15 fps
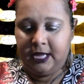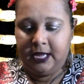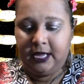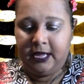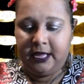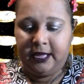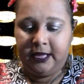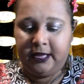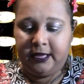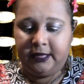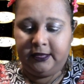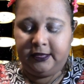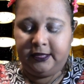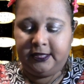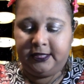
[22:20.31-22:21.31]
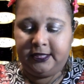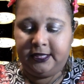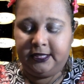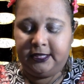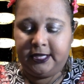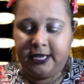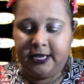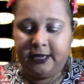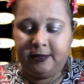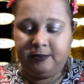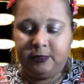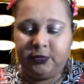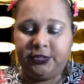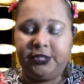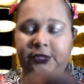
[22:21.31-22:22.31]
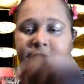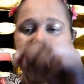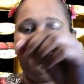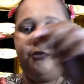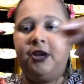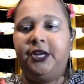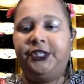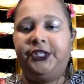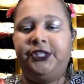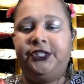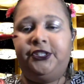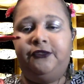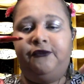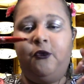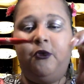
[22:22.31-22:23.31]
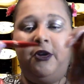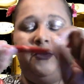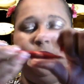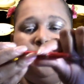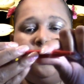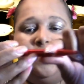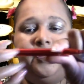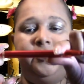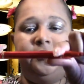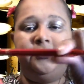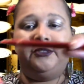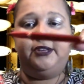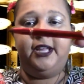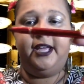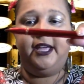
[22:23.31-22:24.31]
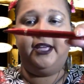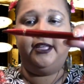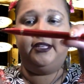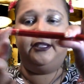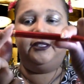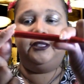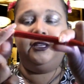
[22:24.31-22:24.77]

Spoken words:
And this is a multi-use brush. It's a 4-in-1, so it has